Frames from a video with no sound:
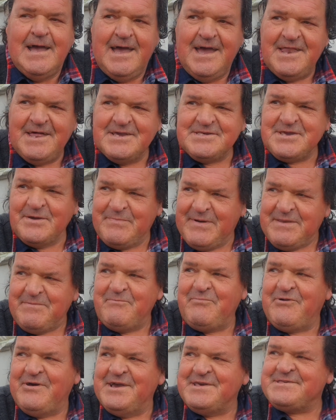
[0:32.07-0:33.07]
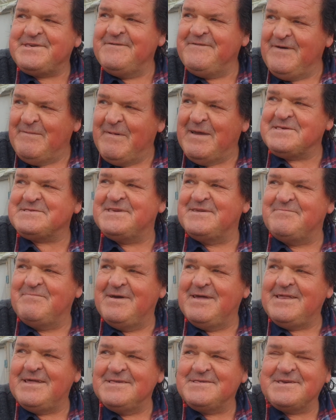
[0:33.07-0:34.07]
It is a bit impressive, I must
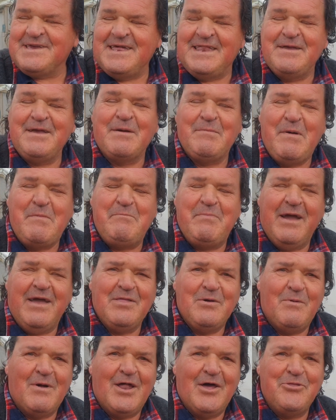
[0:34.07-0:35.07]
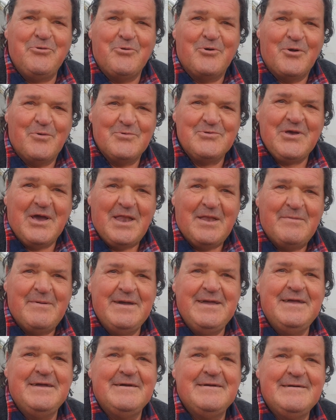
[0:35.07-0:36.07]
admit. It's getting a bit bigger than what I thought it was going to
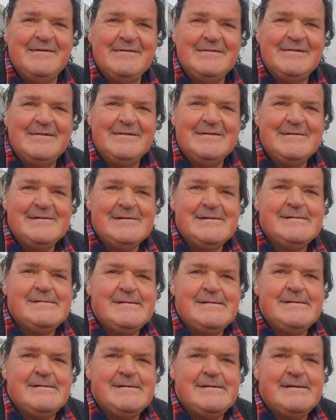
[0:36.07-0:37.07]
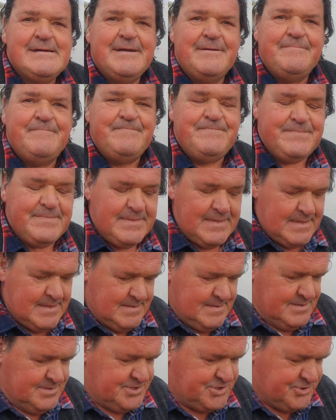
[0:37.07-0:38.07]
be. Could you take us around and
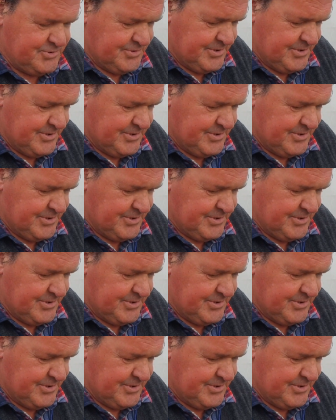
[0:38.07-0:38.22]
show us what?